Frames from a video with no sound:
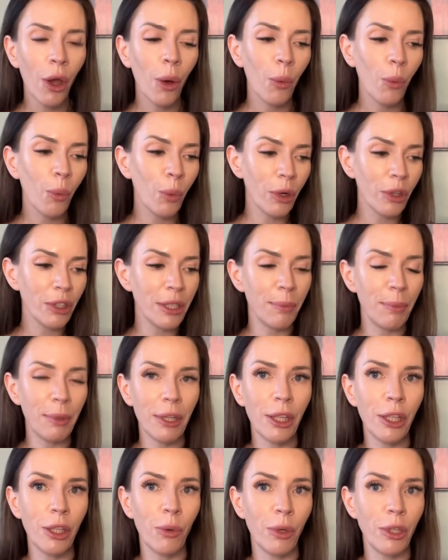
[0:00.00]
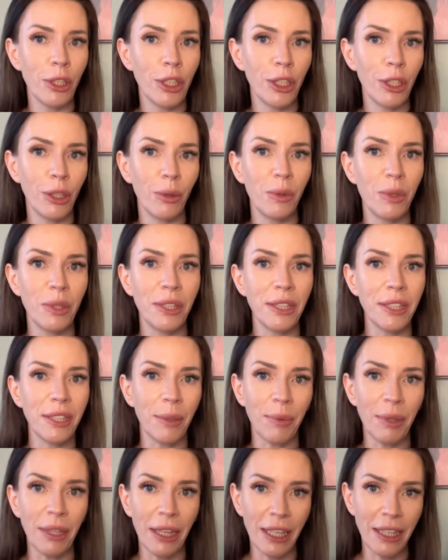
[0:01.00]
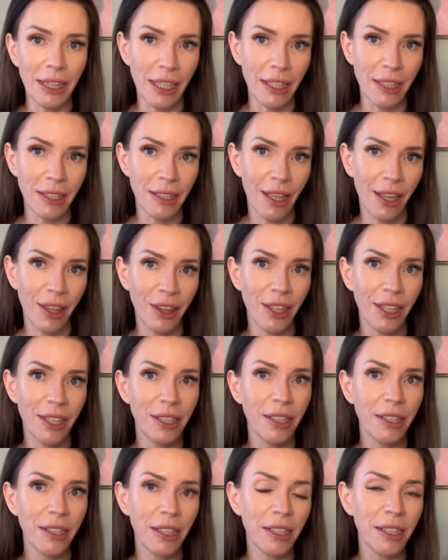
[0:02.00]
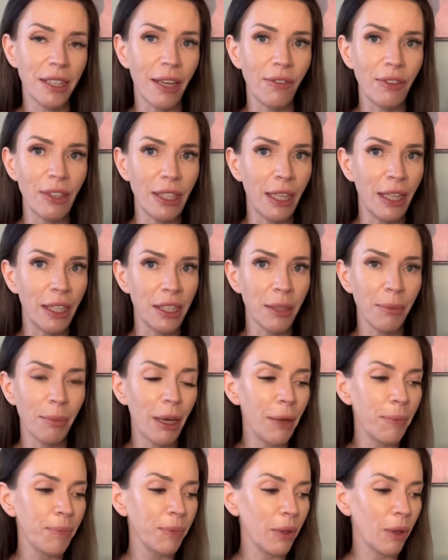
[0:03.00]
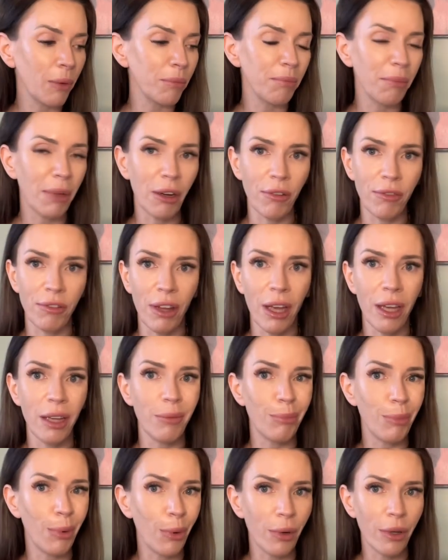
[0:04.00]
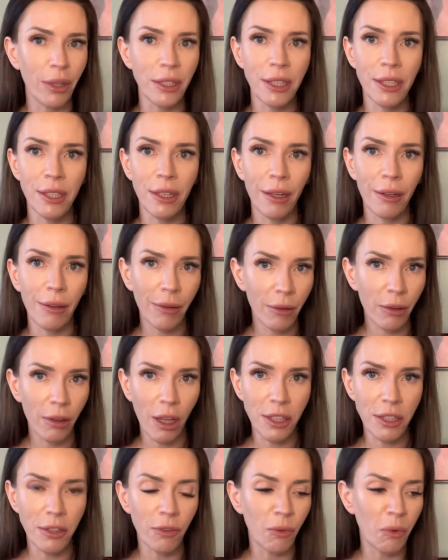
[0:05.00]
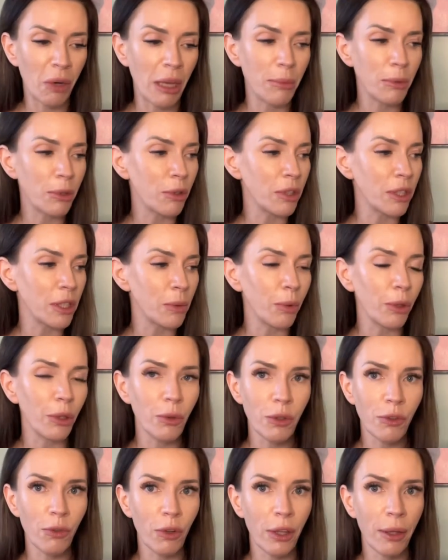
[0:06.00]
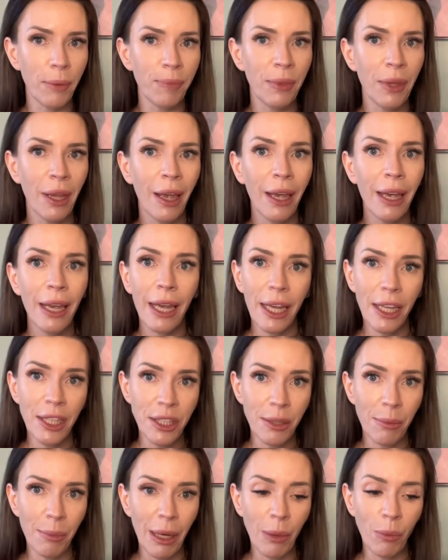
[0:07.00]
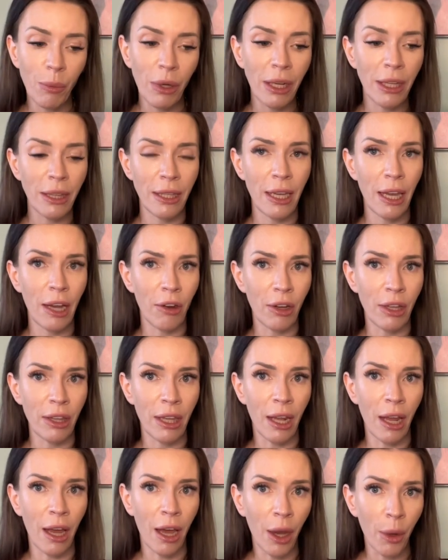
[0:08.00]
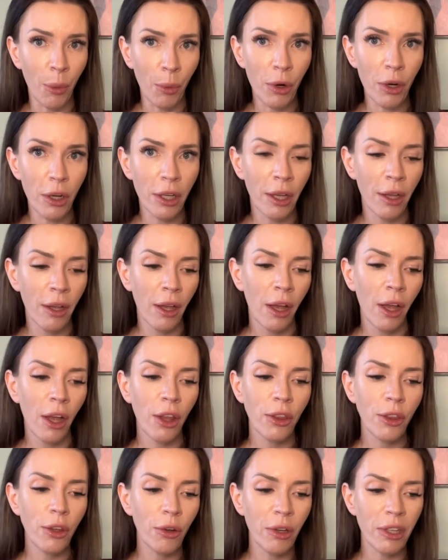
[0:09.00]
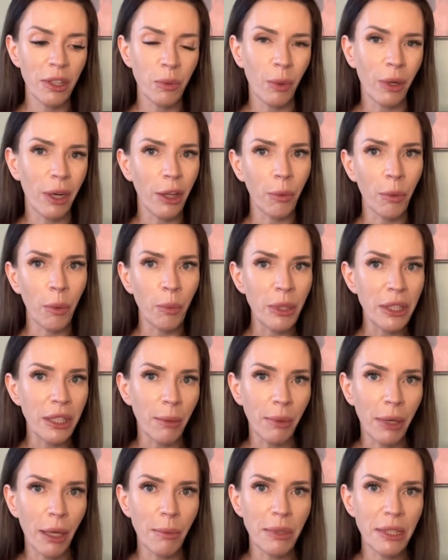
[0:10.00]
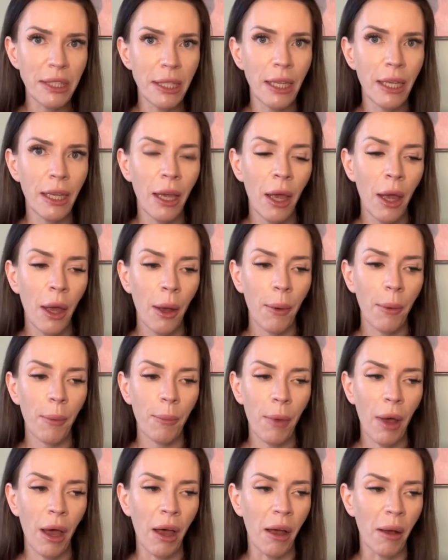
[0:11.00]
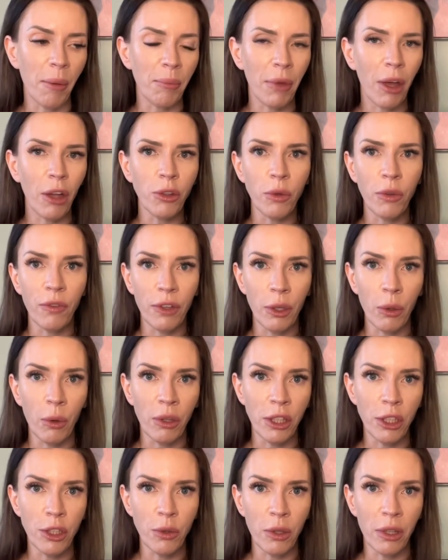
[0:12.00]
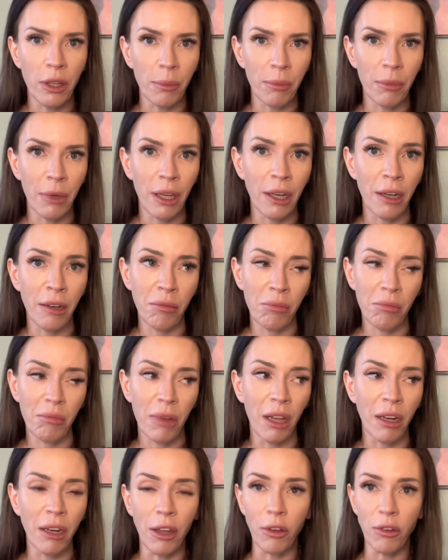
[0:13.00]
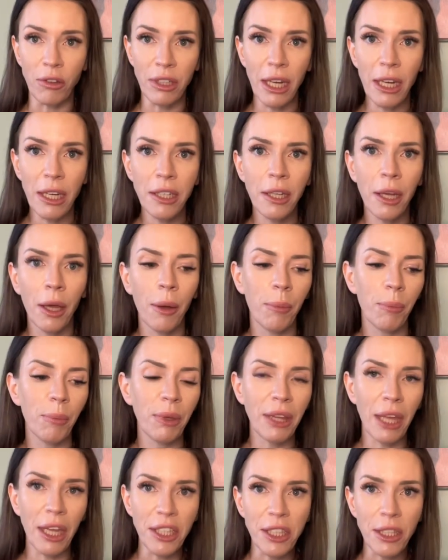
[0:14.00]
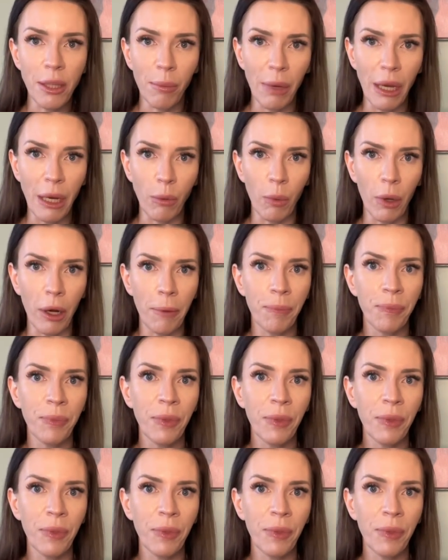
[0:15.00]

We're typically going to use something like this. This is a safety intima, butterfly, port, lots of names nurses will use for them. It's the main one in the area that I work. There is one other one we sometimes see. I'll do a video on the two of them at another date, but that's the main one.